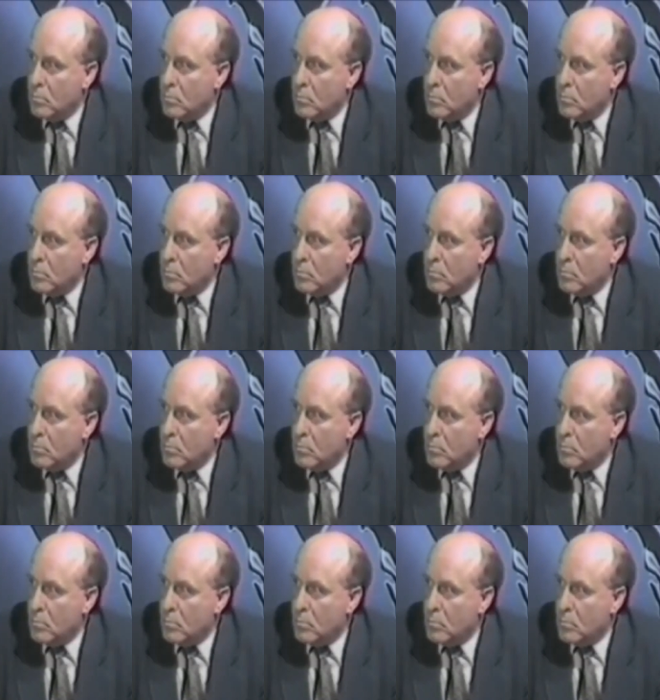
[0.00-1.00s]
with the
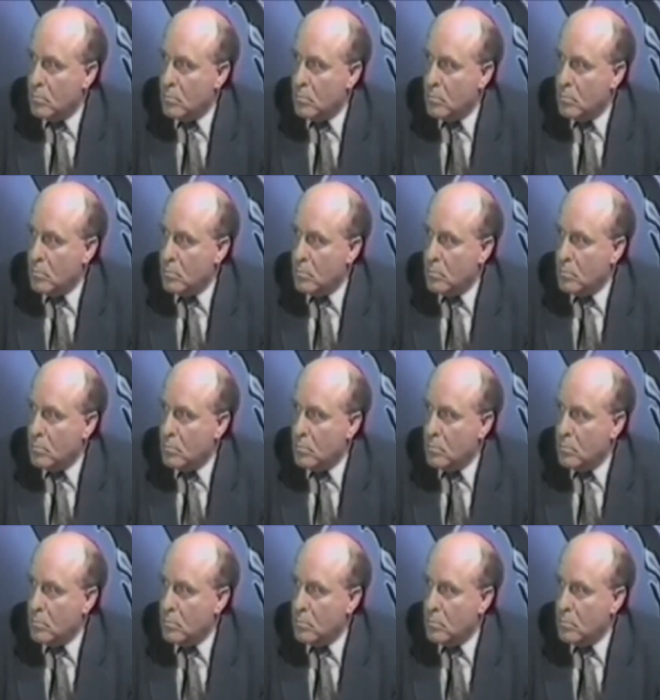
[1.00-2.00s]
cooperation of the
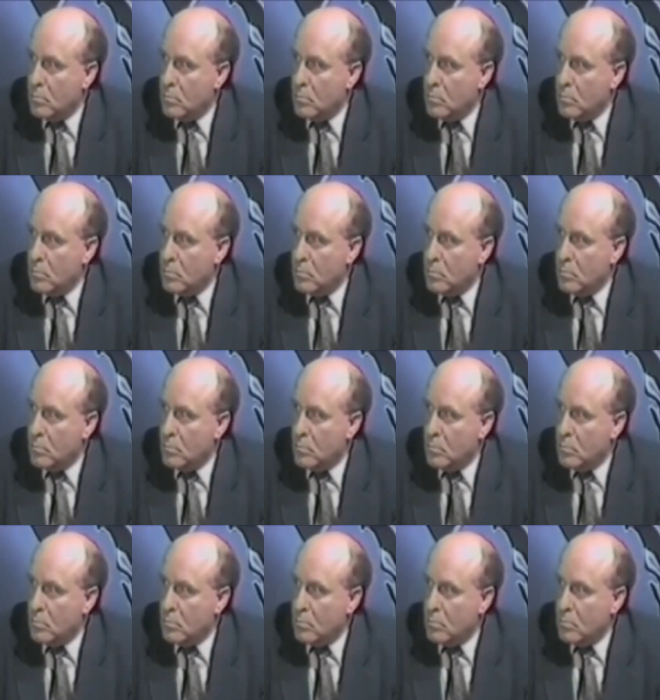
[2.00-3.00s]
authorities.
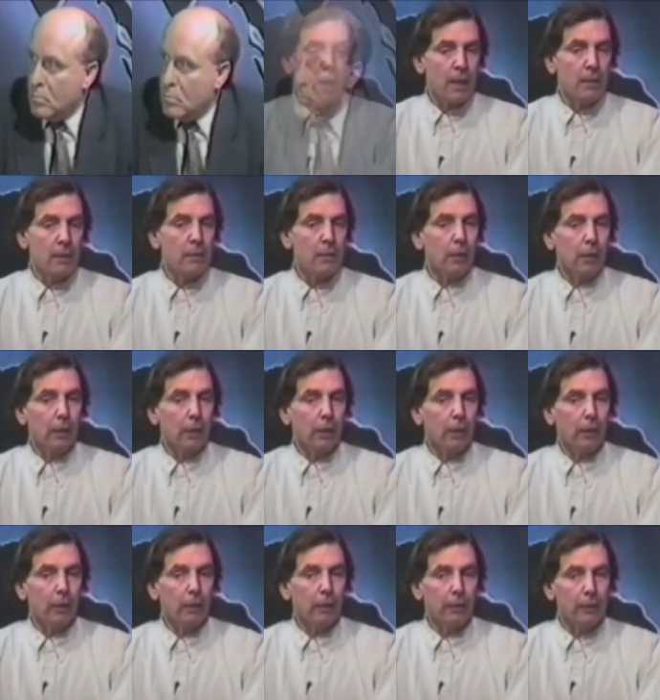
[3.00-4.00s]
It began
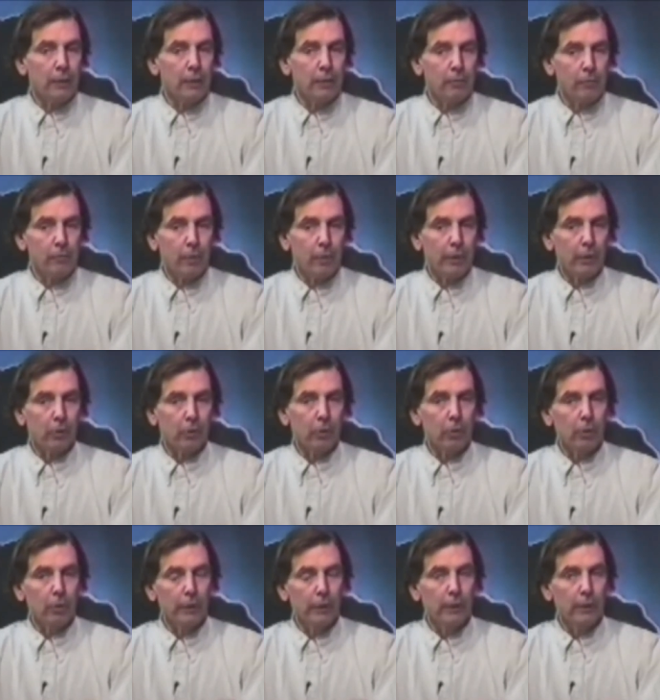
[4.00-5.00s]
in the very
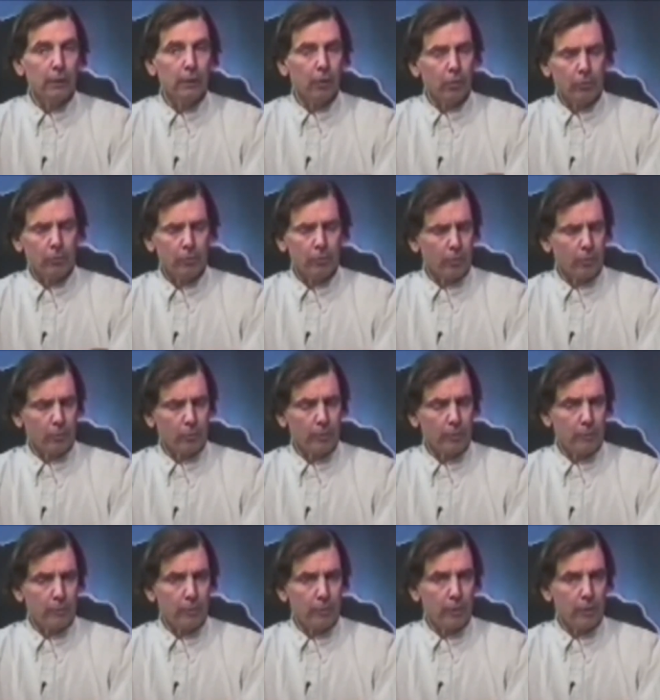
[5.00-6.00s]
early or
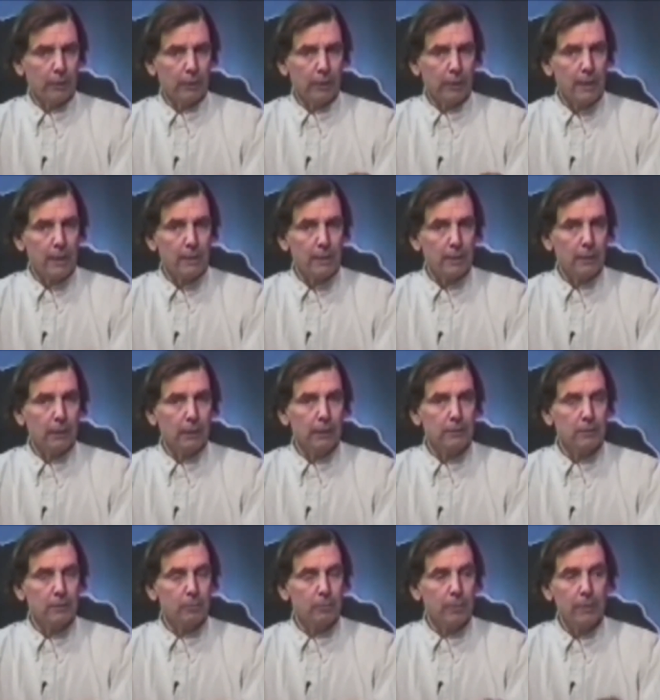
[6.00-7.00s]
the very late
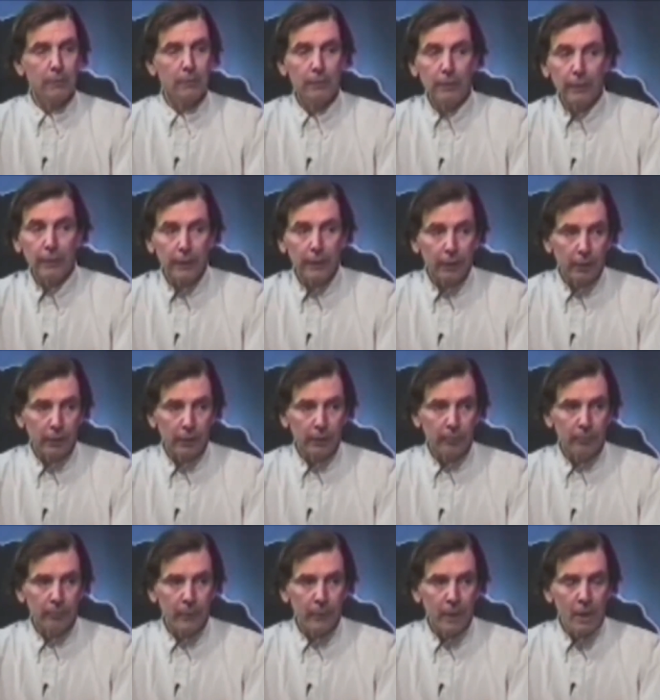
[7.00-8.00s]
Elizabethan
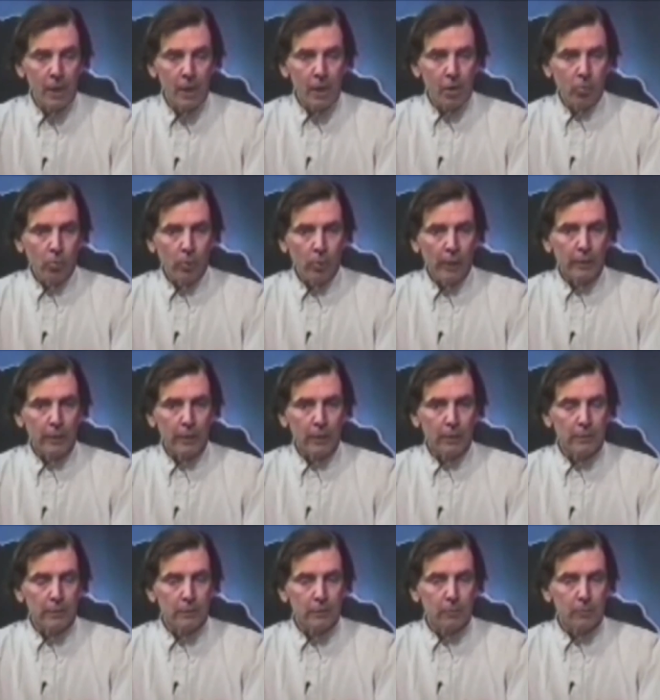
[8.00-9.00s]
era, when the
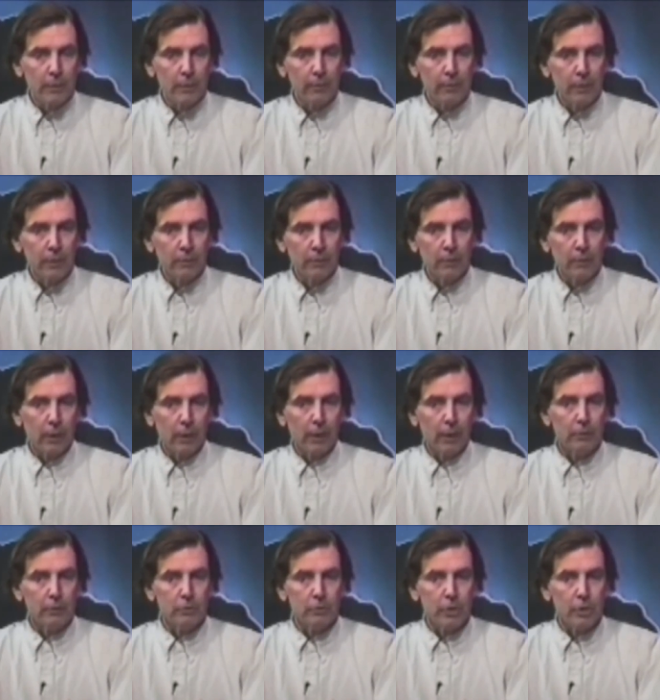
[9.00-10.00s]
Elizabethan
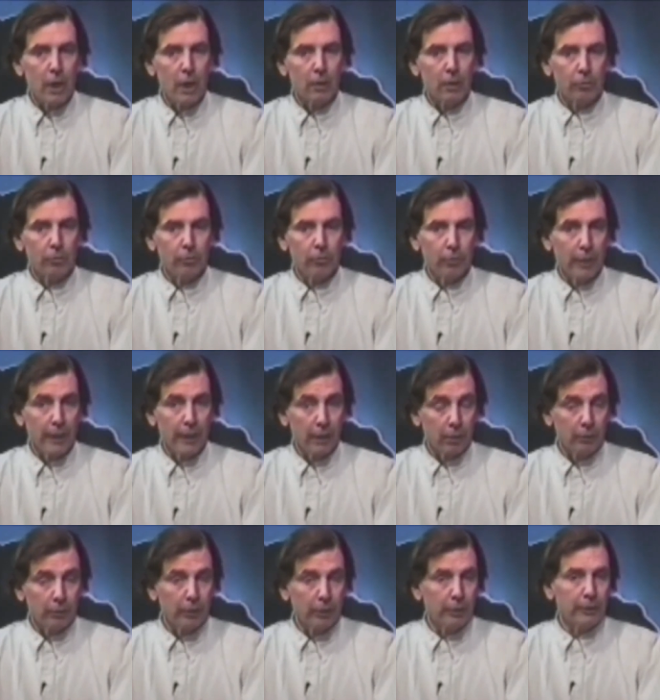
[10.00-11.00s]
geographer
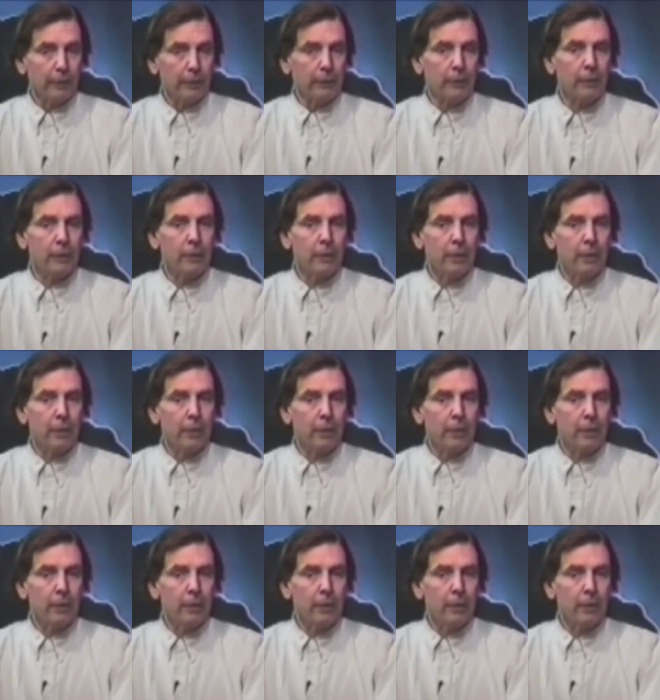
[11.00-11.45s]
Halkut